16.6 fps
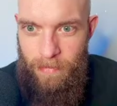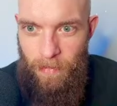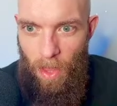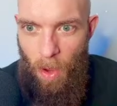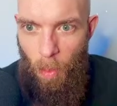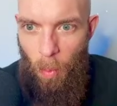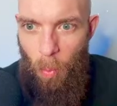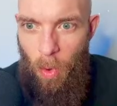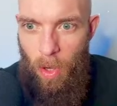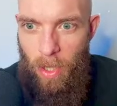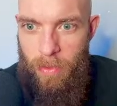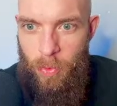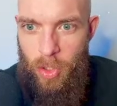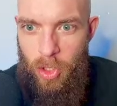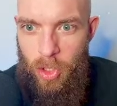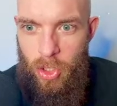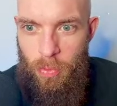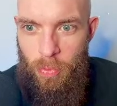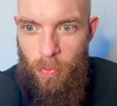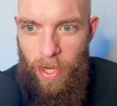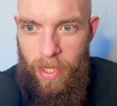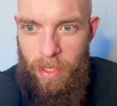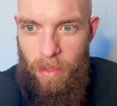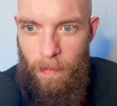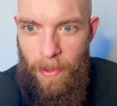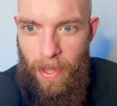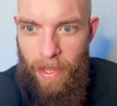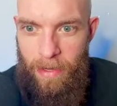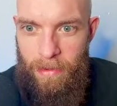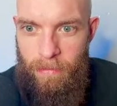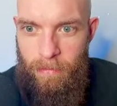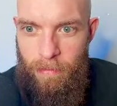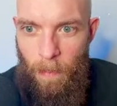What would you
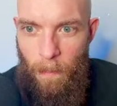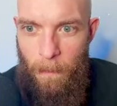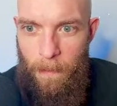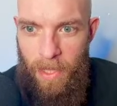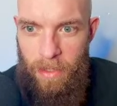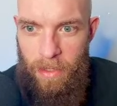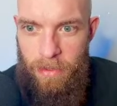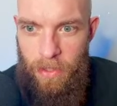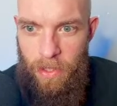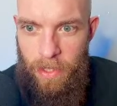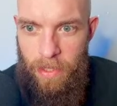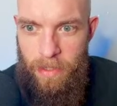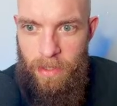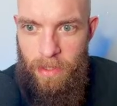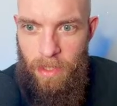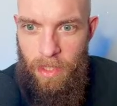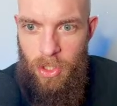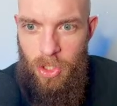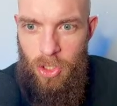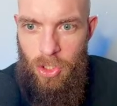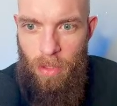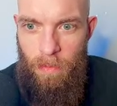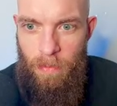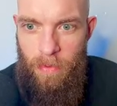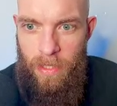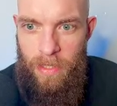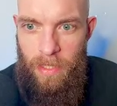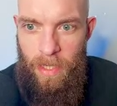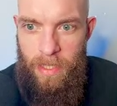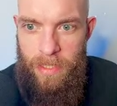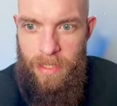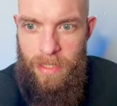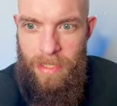recommend for building something that
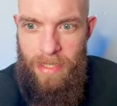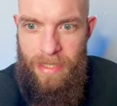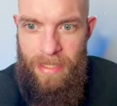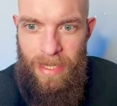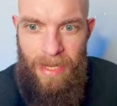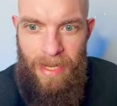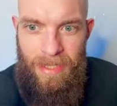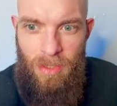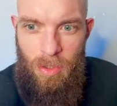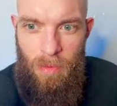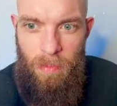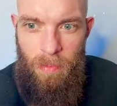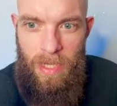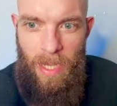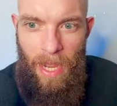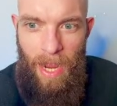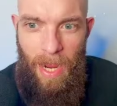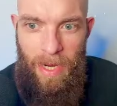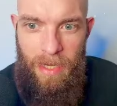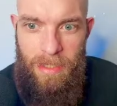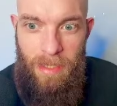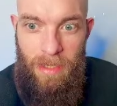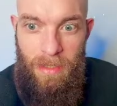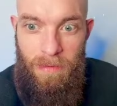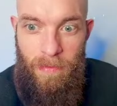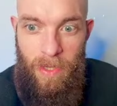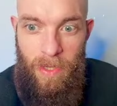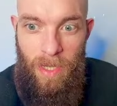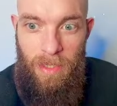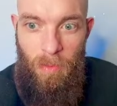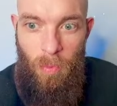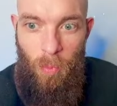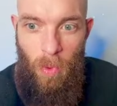is designed to be accessed via
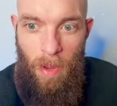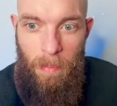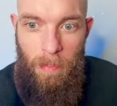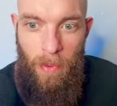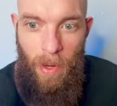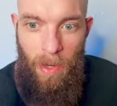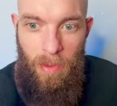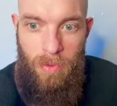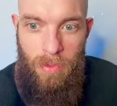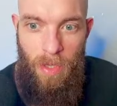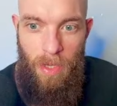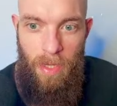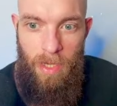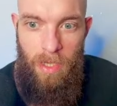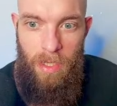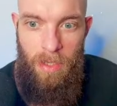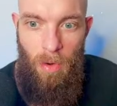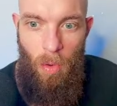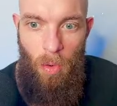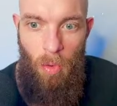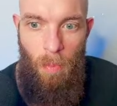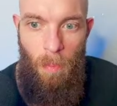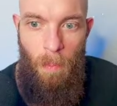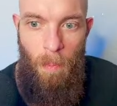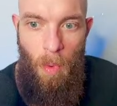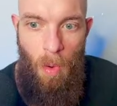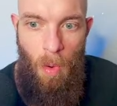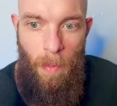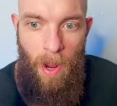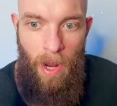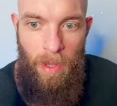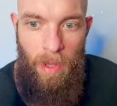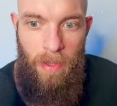the web browser or
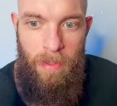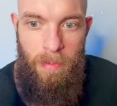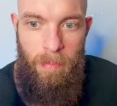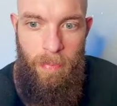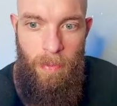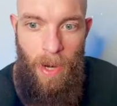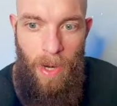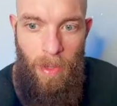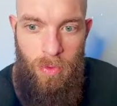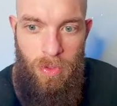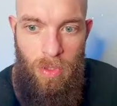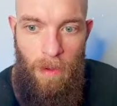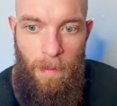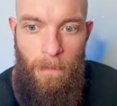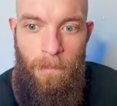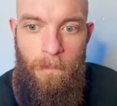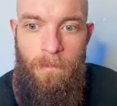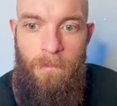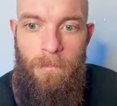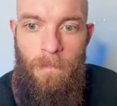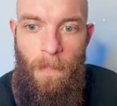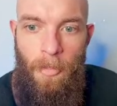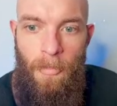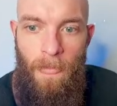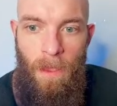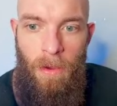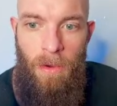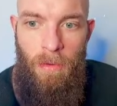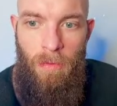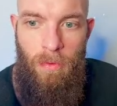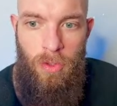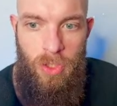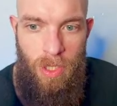mobile in browser?
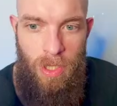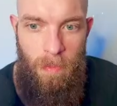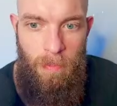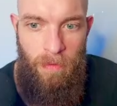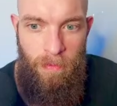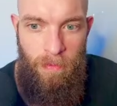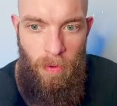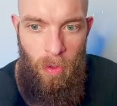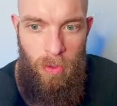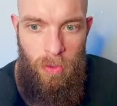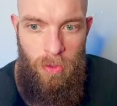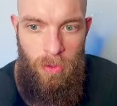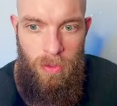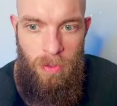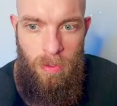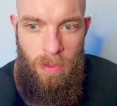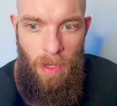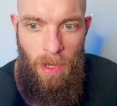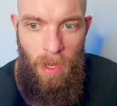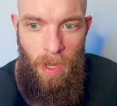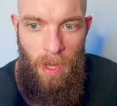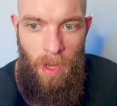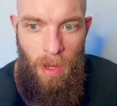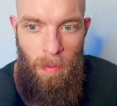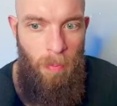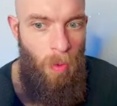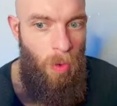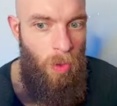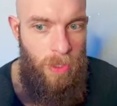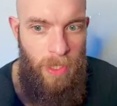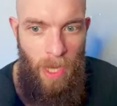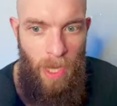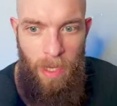For simple focus
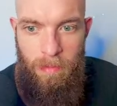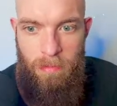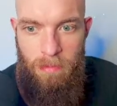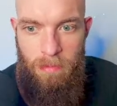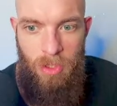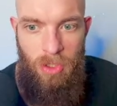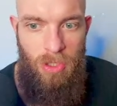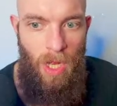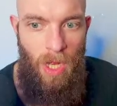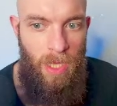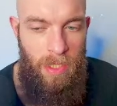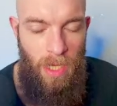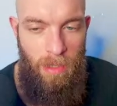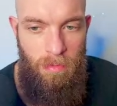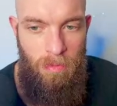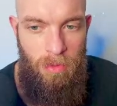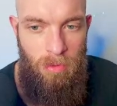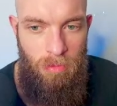board game style games.